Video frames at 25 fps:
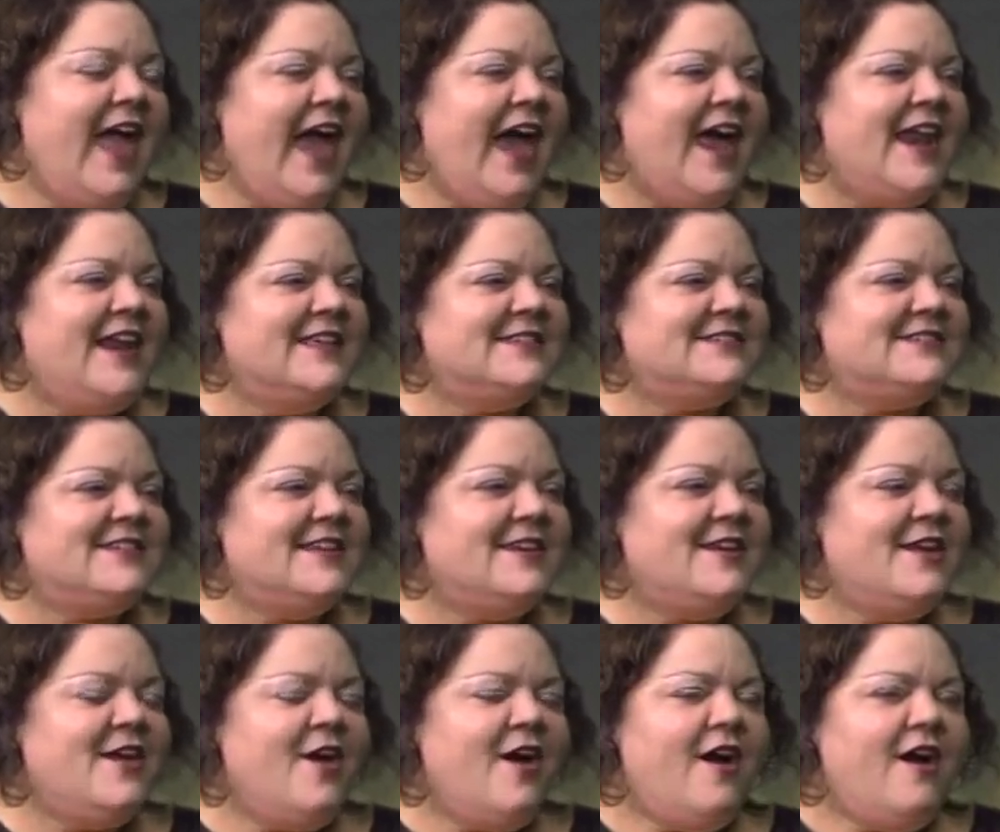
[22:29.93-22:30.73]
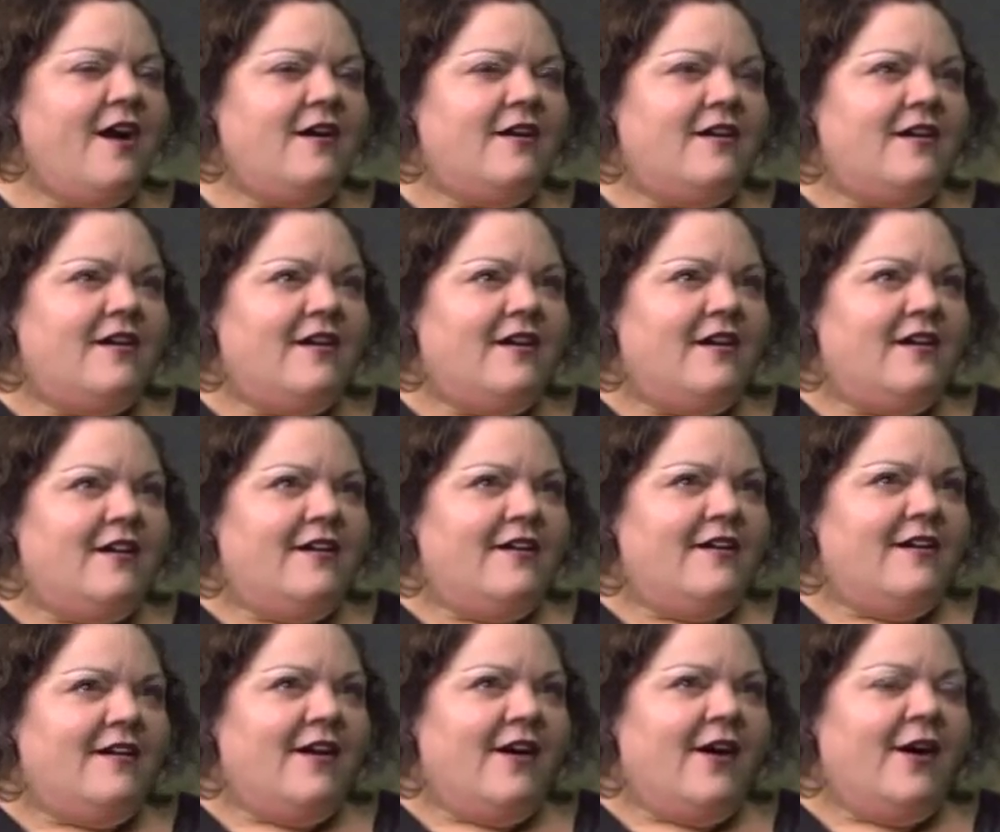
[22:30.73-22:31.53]
And I said,
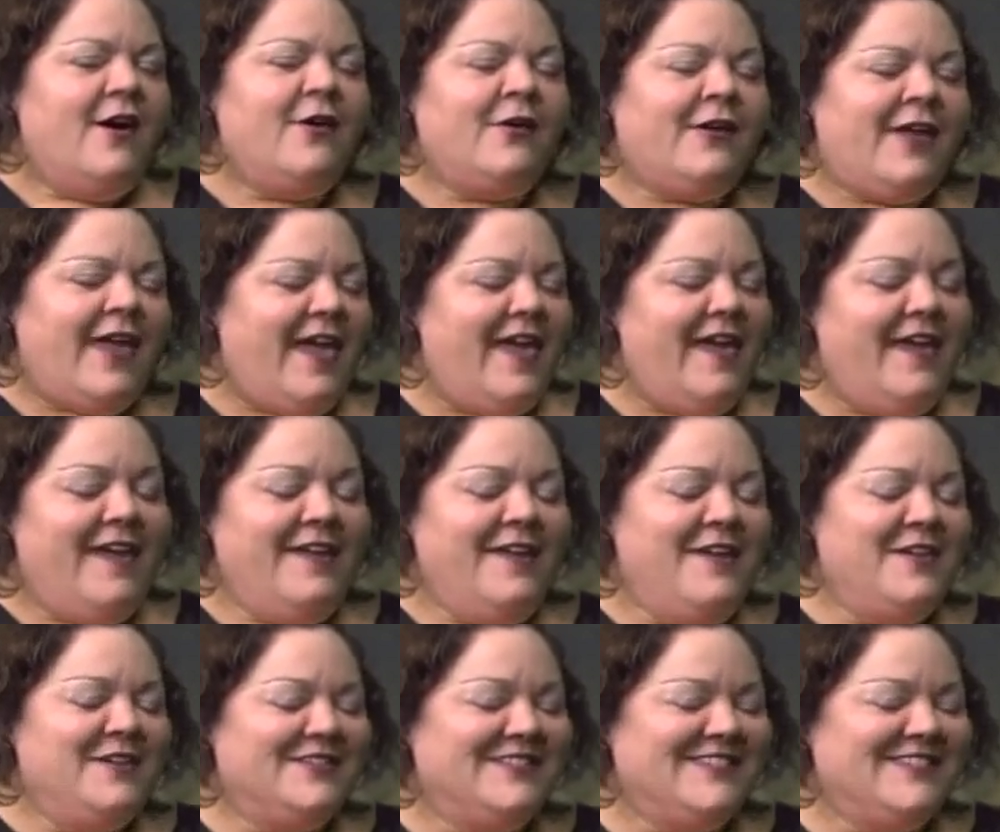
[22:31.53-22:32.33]
okay.